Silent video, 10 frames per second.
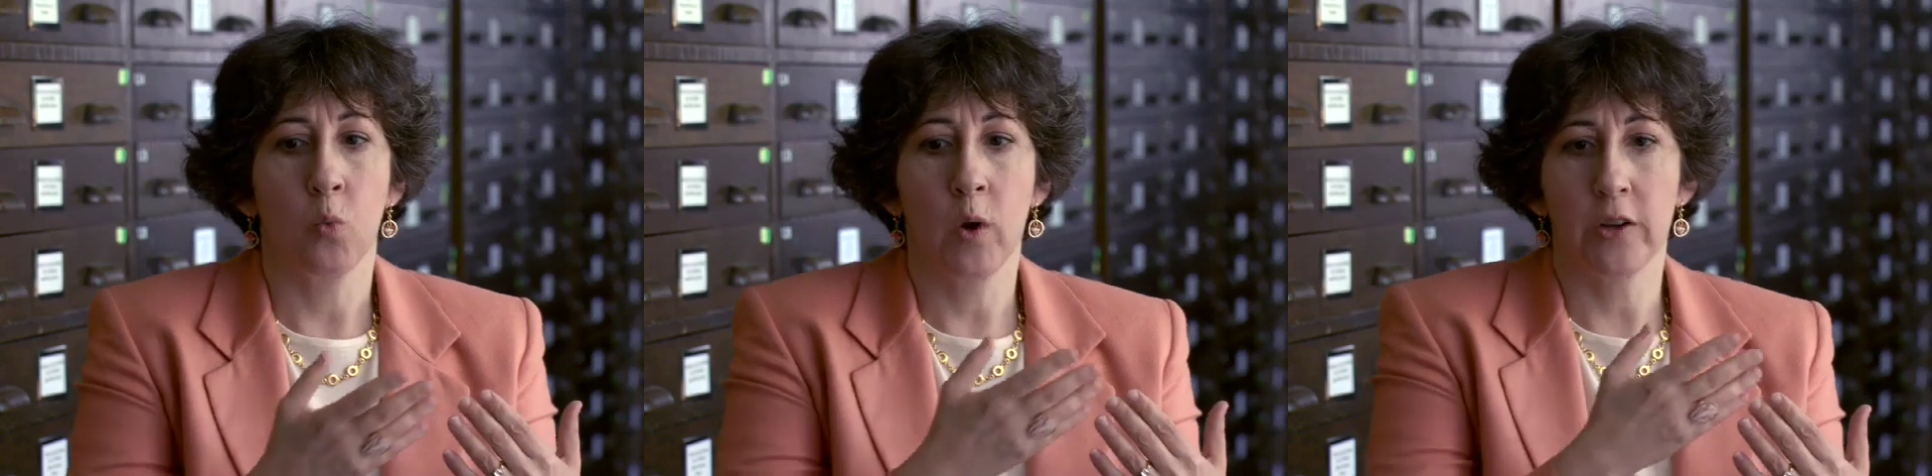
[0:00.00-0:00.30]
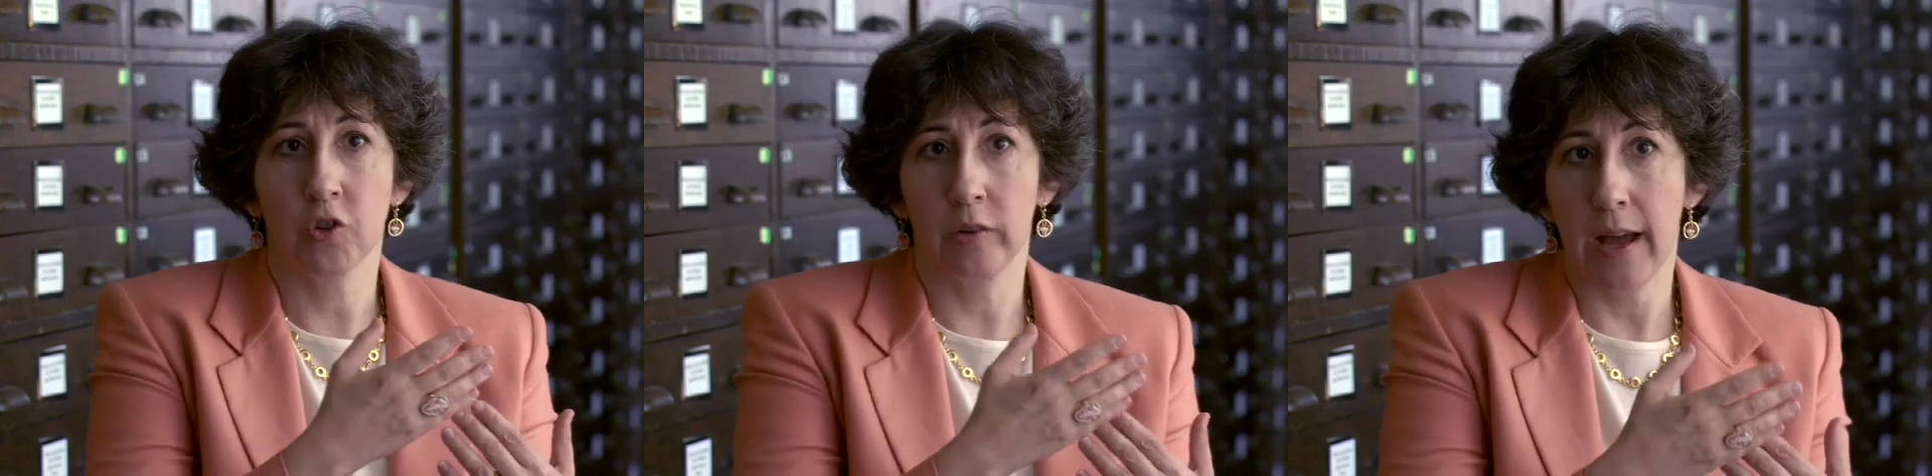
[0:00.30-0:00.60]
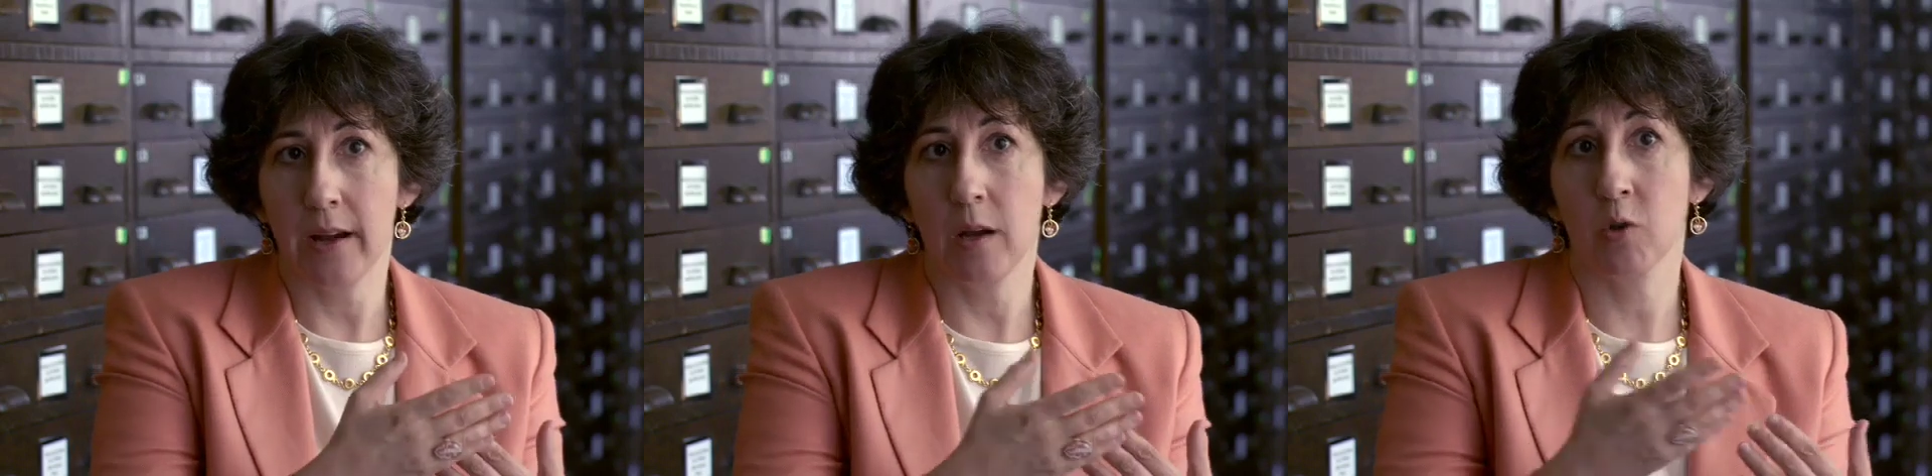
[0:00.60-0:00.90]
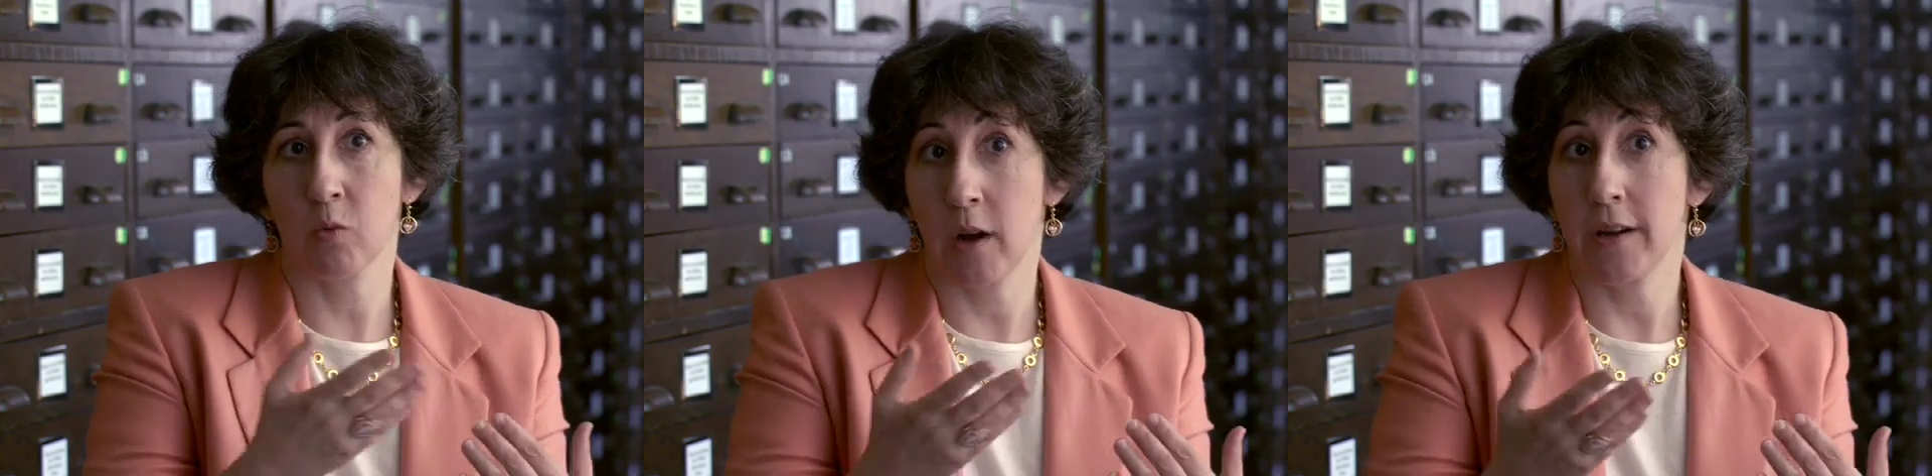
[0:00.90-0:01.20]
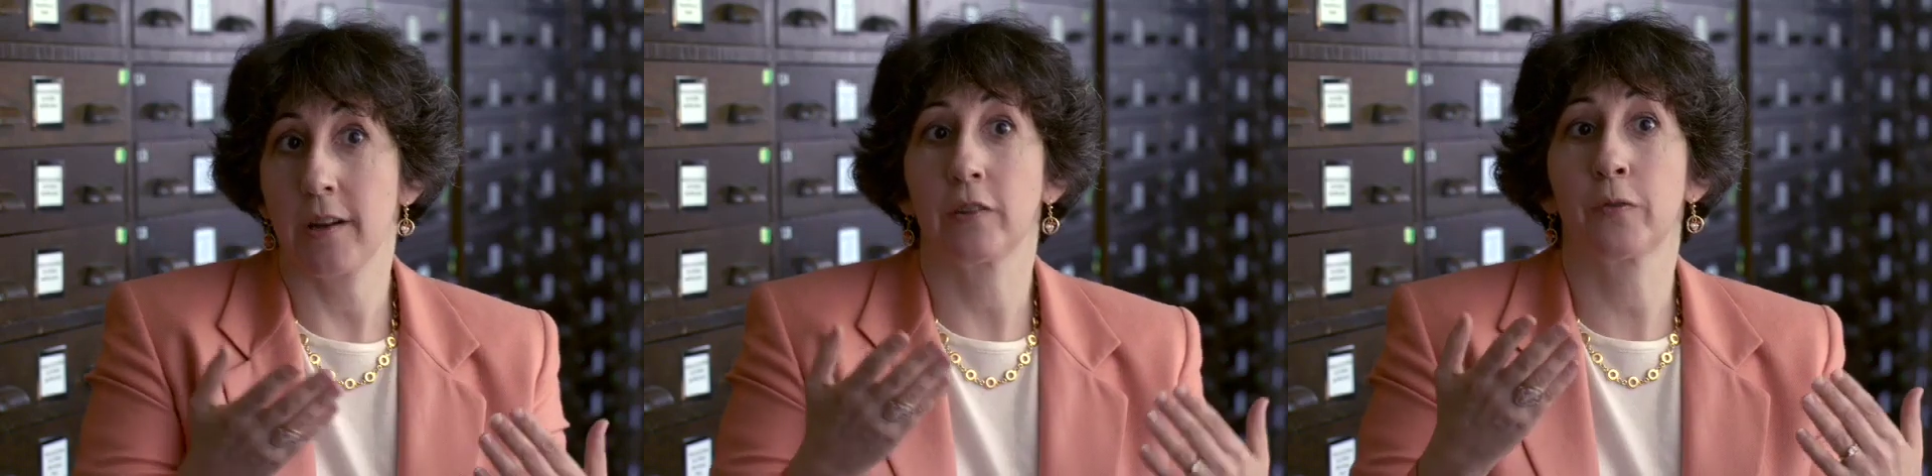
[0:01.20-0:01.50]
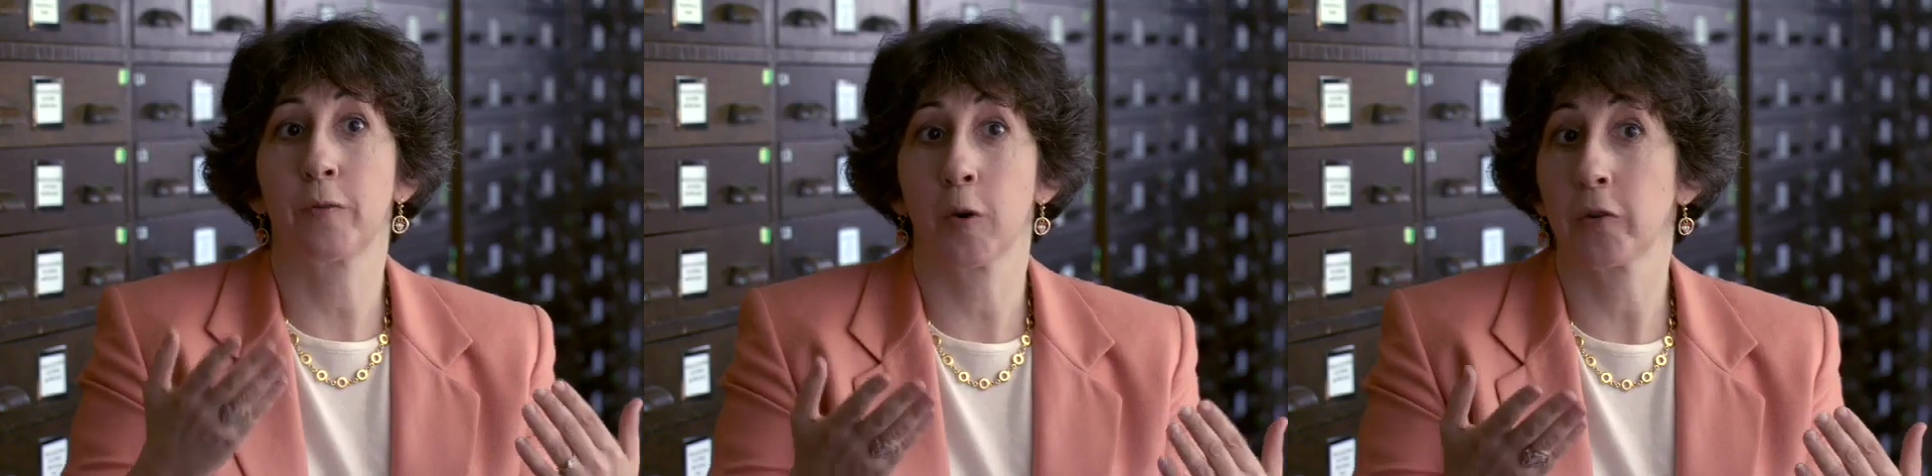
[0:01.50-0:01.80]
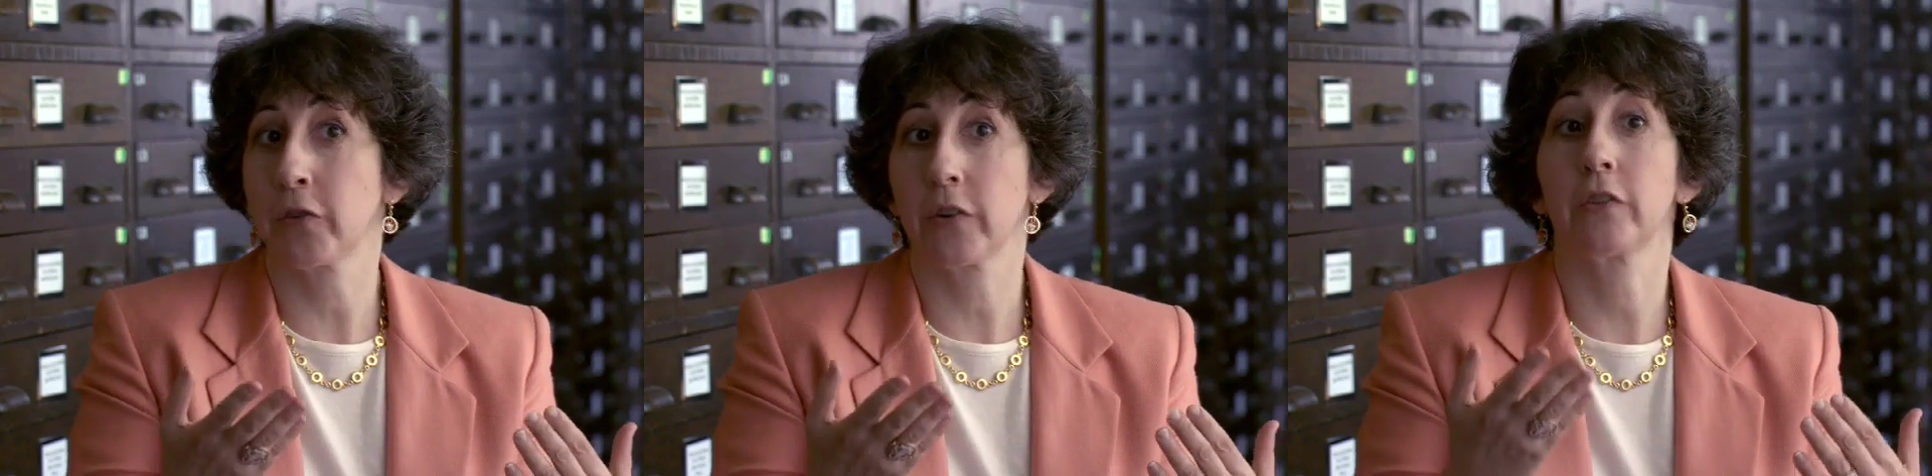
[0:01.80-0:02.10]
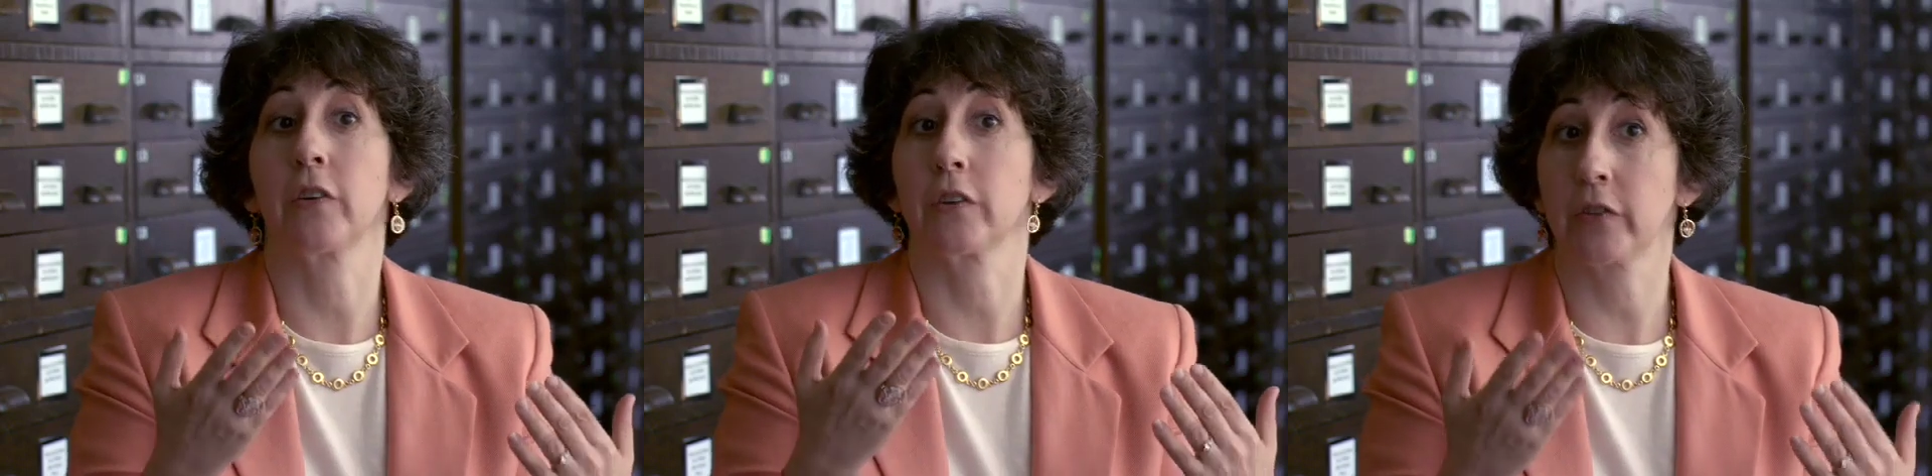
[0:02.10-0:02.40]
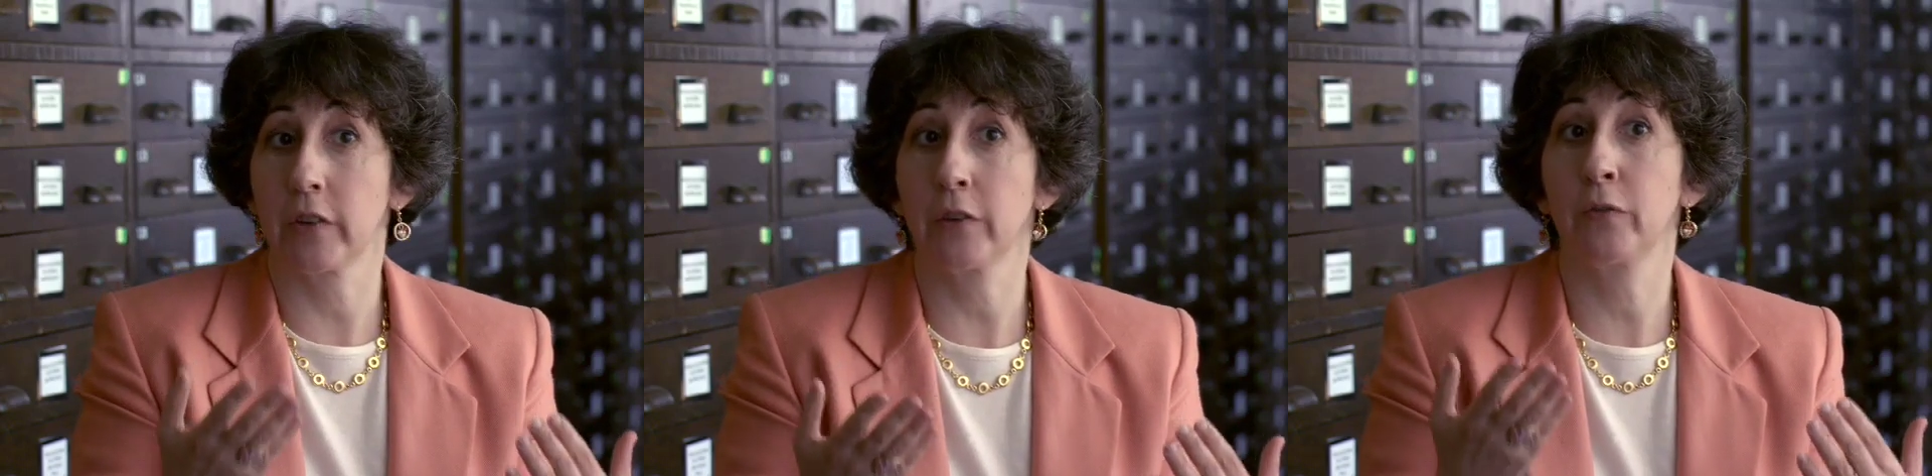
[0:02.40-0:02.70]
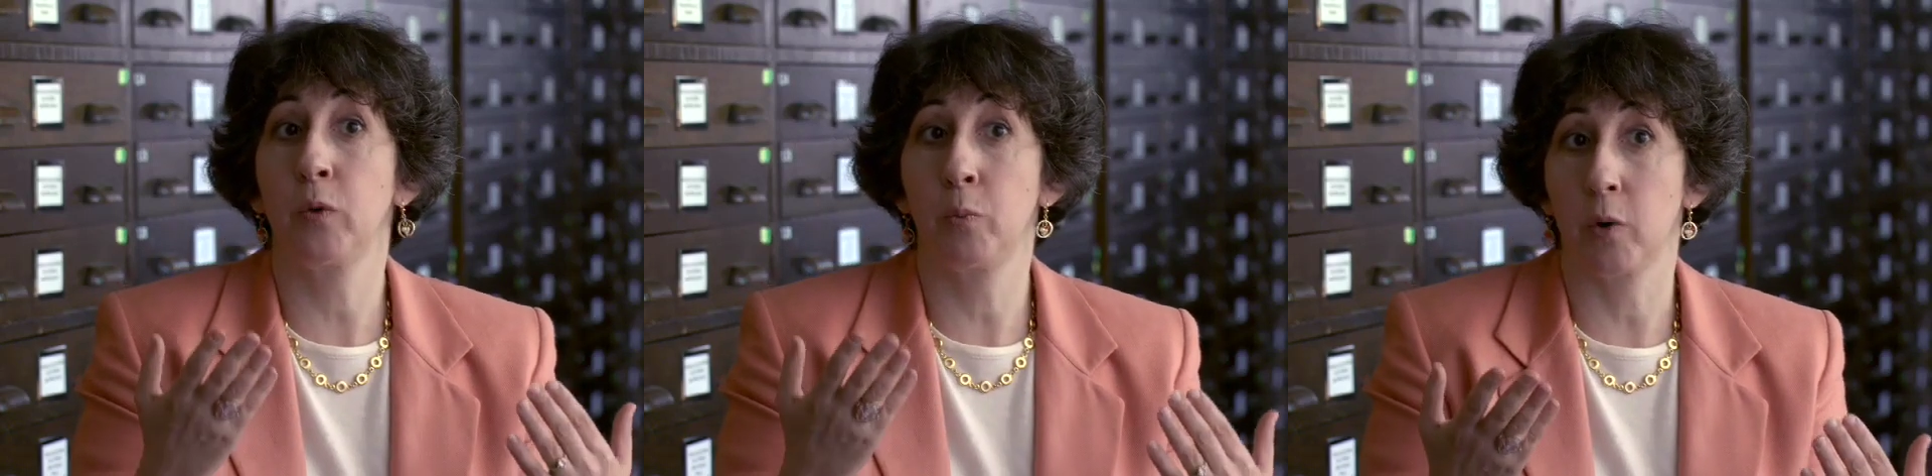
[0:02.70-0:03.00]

which led him to write his first successful